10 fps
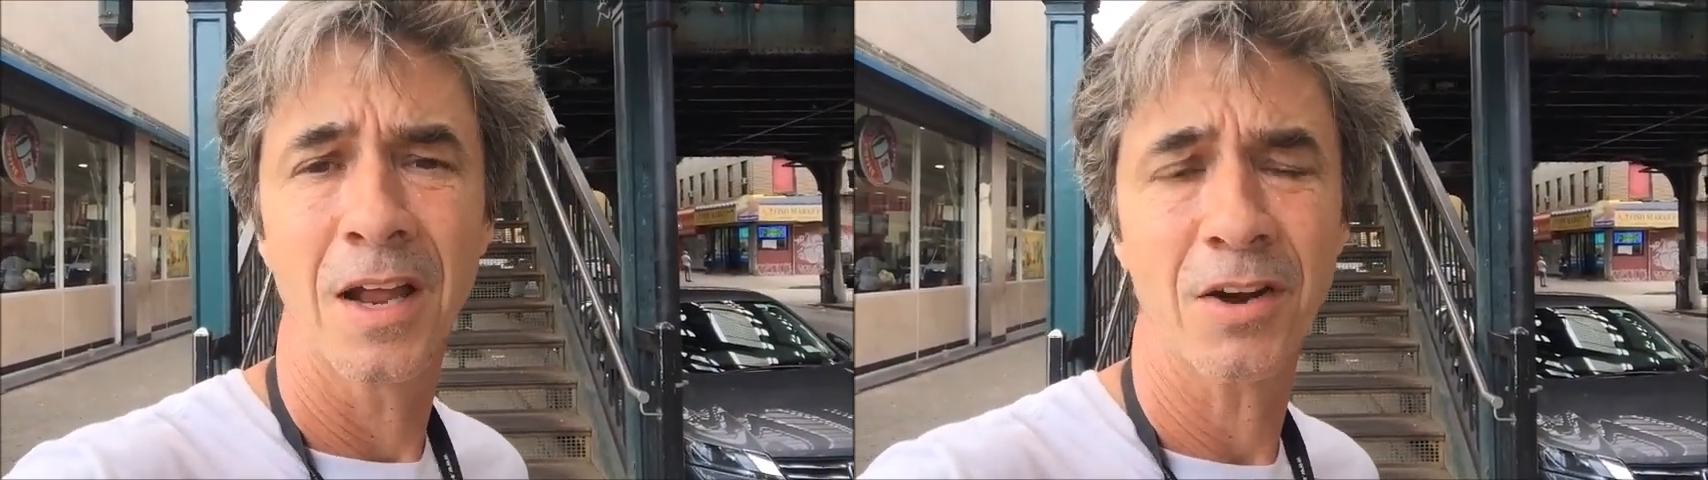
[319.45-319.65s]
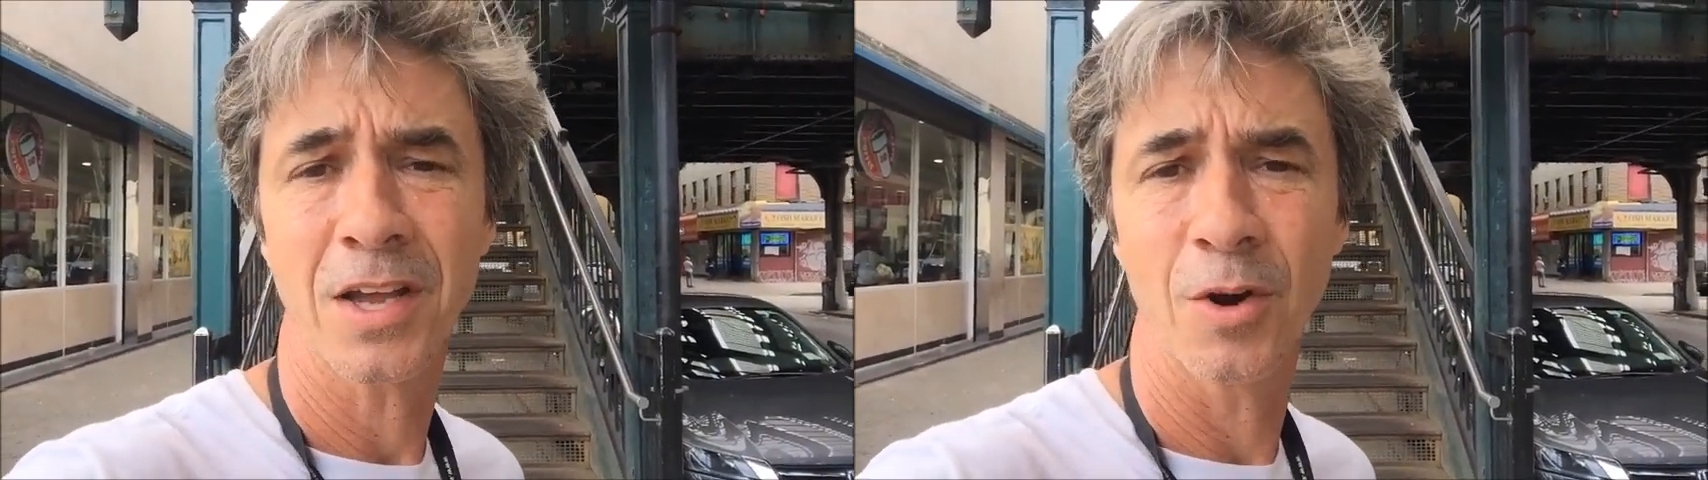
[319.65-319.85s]

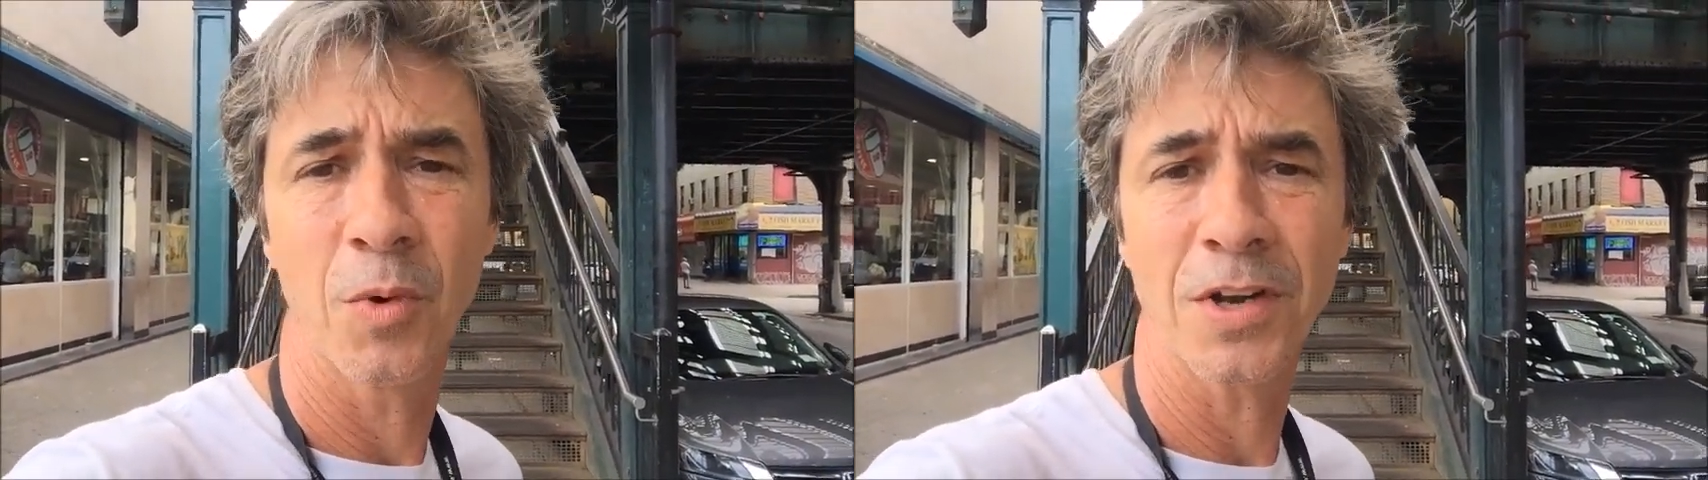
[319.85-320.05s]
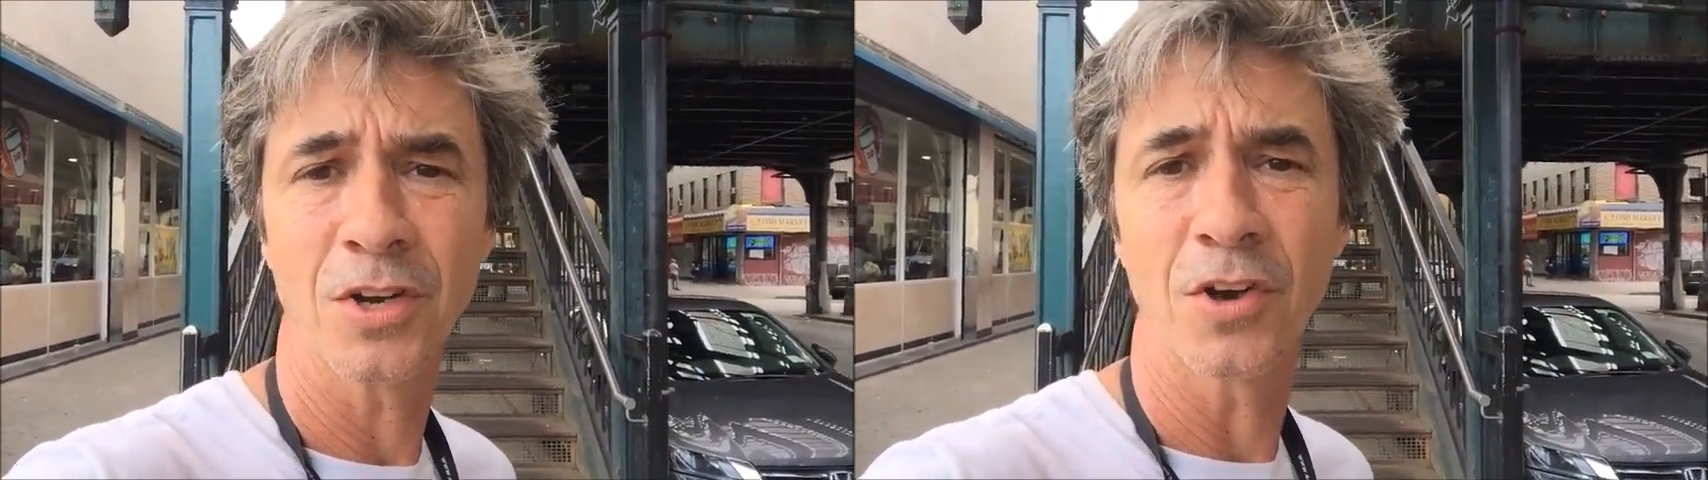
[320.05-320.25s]
I don't care
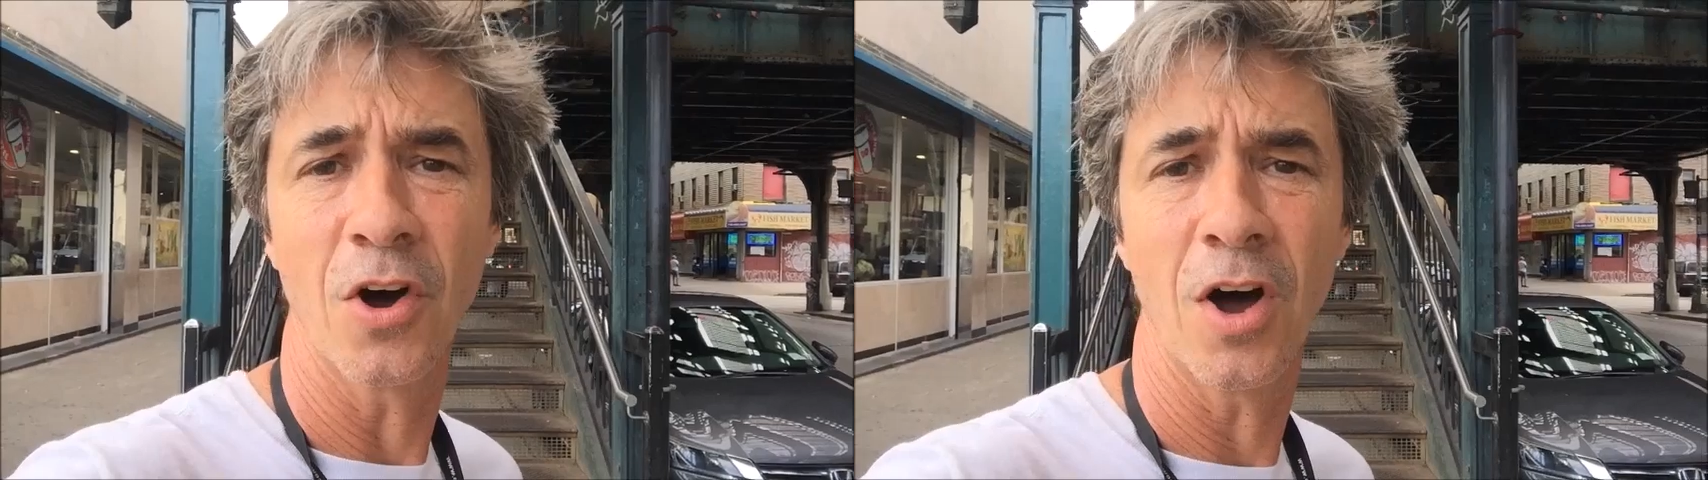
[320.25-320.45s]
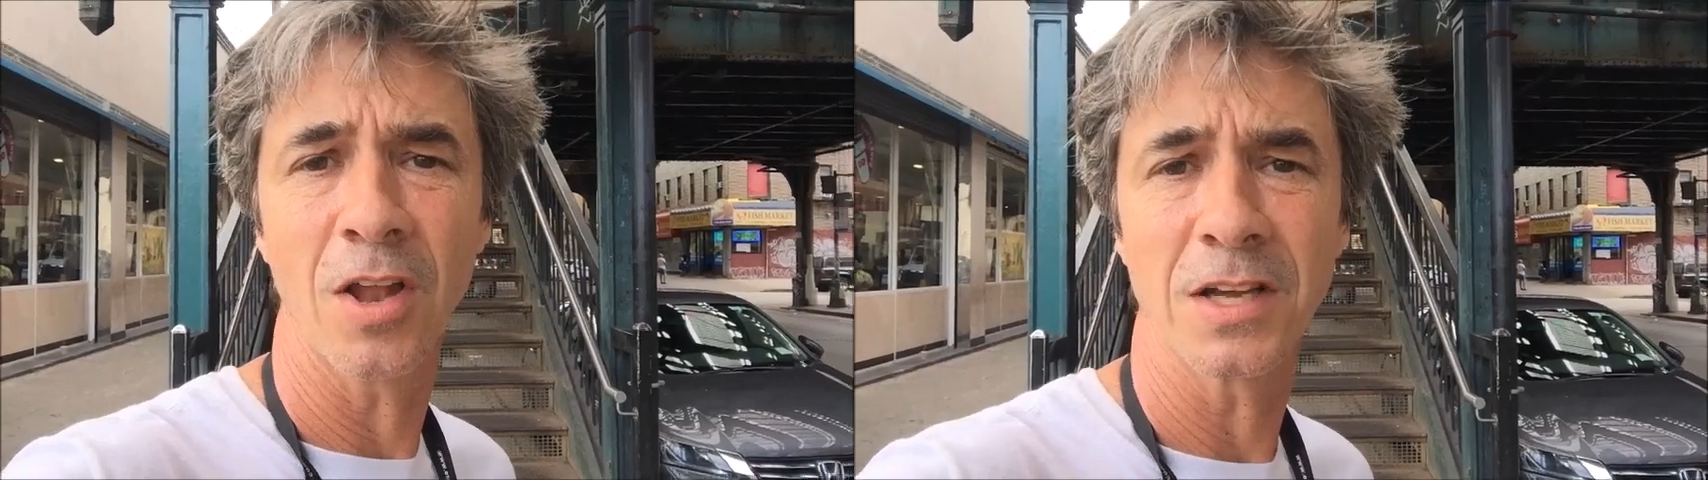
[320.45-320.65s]
what you
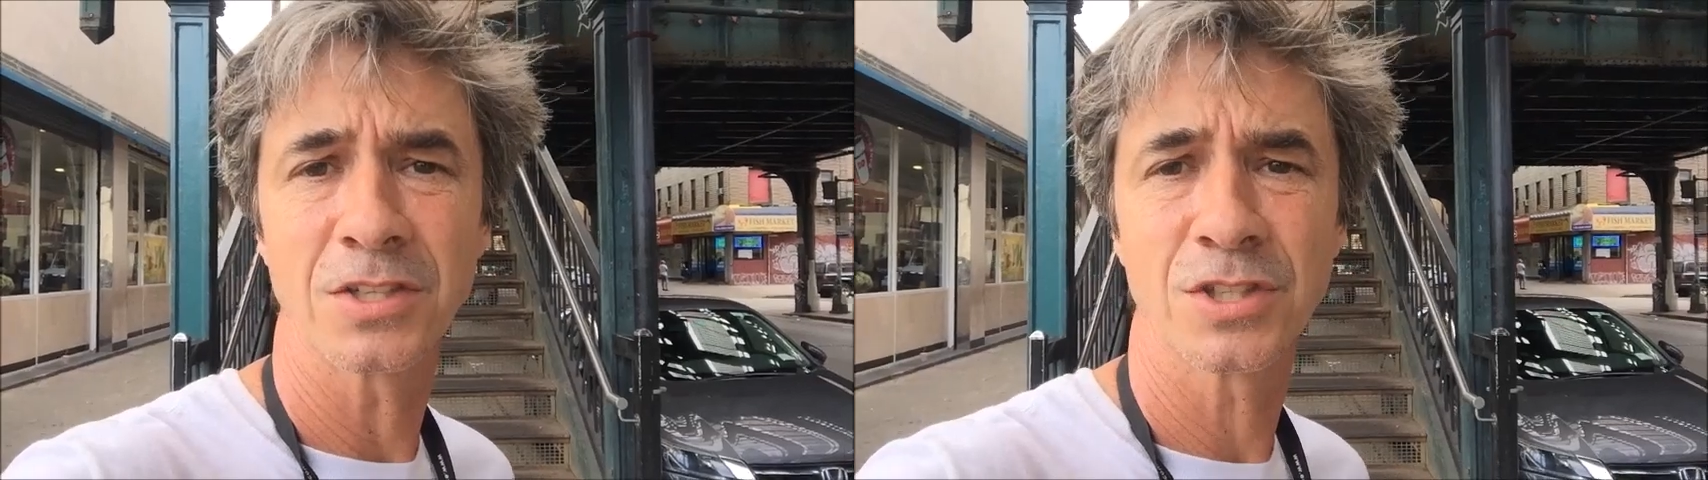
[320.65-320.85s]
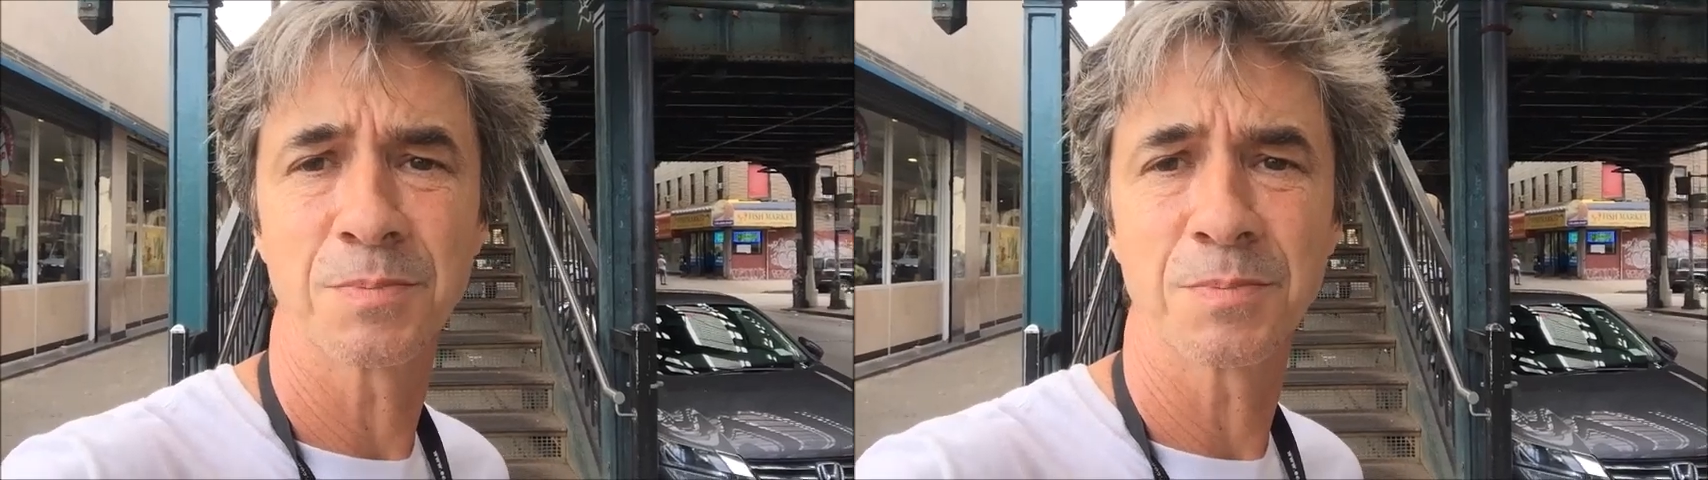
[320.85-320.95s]
call it,